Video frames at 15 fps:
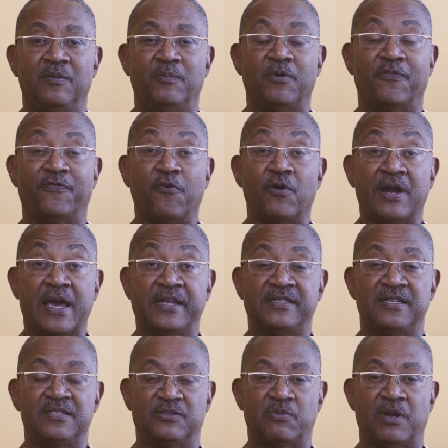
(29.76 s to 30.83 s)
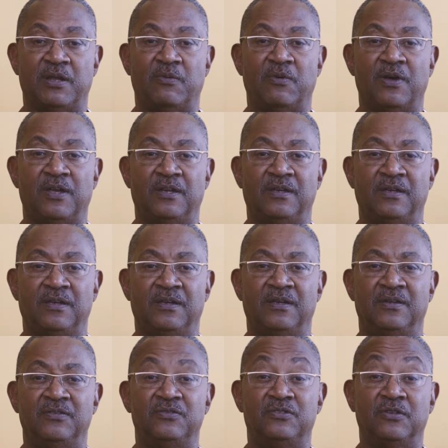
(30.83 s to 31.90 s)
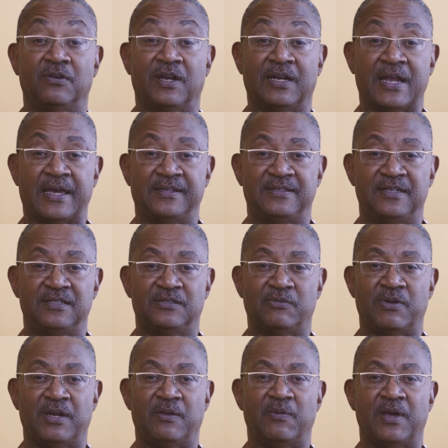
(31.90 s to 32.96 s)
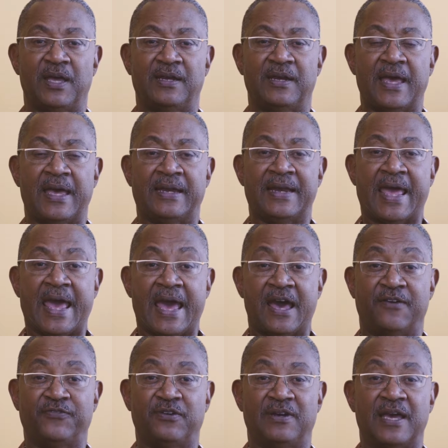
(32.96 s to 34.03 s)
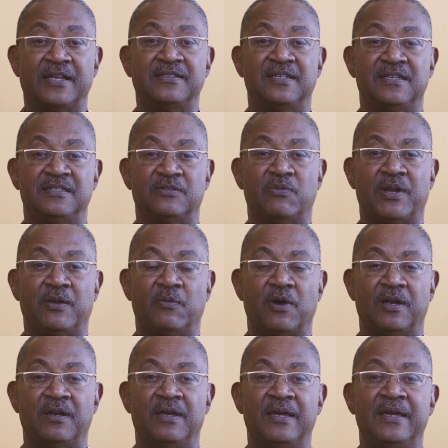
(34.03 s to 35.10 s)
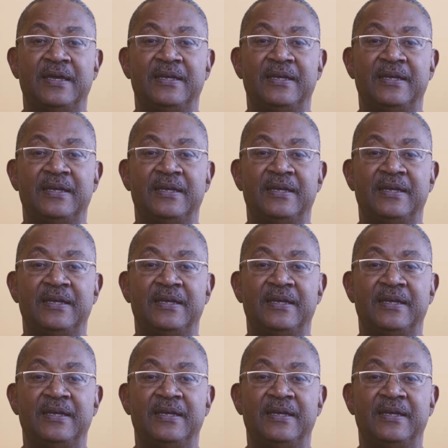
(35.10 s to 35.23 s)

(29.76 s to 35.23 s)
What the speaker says: before 1921, during 1921, and after 1921,